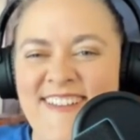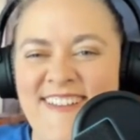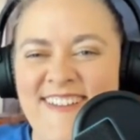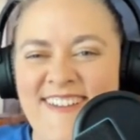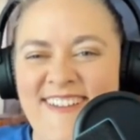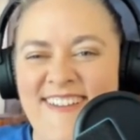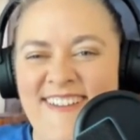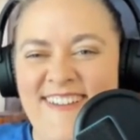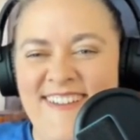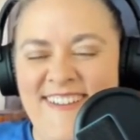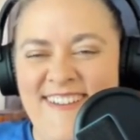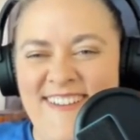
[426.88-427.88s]

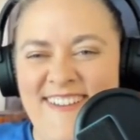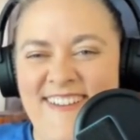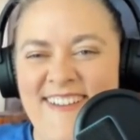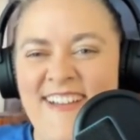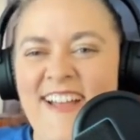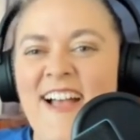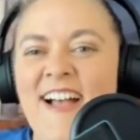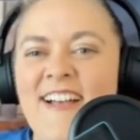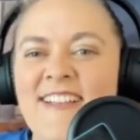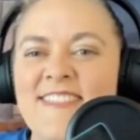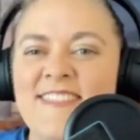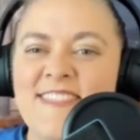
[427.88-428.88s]

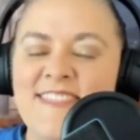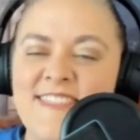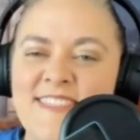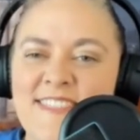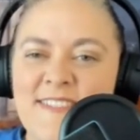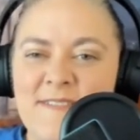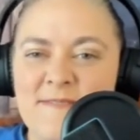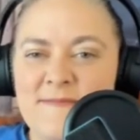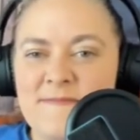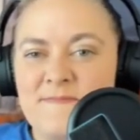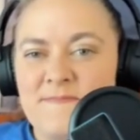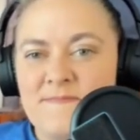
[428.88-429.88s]

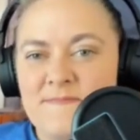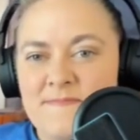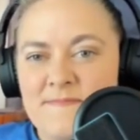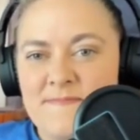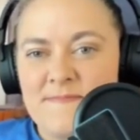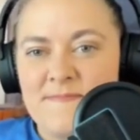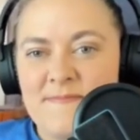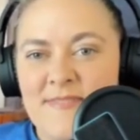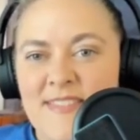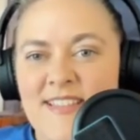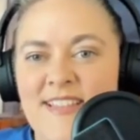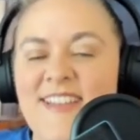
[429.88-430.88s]

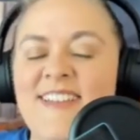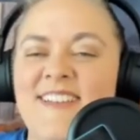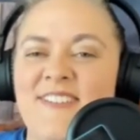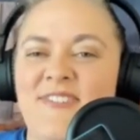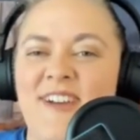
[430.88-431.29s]
This person isn't speaking.